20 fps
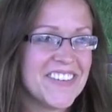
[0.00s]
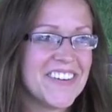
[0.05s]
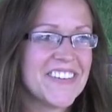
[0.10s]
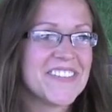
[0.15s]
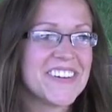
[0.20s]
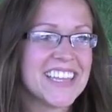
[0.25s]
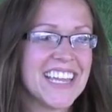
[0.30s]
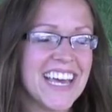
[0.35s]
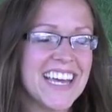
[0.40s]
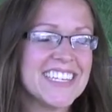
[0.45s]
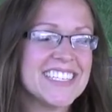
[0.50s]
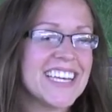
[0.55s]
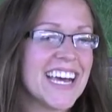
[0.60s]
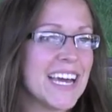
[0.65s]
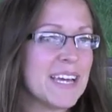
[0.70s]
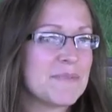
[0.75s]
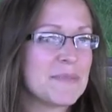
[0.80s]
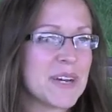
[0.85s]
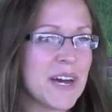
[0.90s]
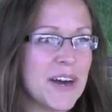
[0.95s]
when that
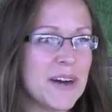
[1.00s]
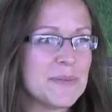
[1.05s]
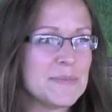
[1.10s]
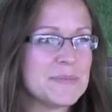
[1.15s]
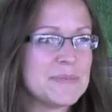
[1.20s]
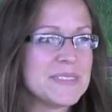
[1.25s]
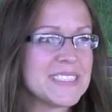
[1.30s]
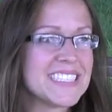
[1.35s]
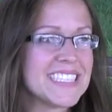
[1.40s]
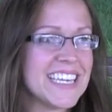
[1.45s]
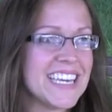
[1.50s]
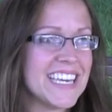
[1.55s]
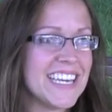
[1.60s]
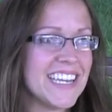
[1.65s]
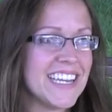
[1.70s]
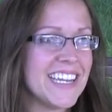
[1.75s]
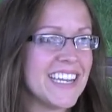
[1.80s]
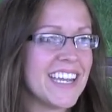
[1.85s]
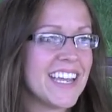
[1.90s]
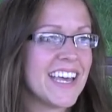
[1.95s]
time comes.
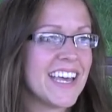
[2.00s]
And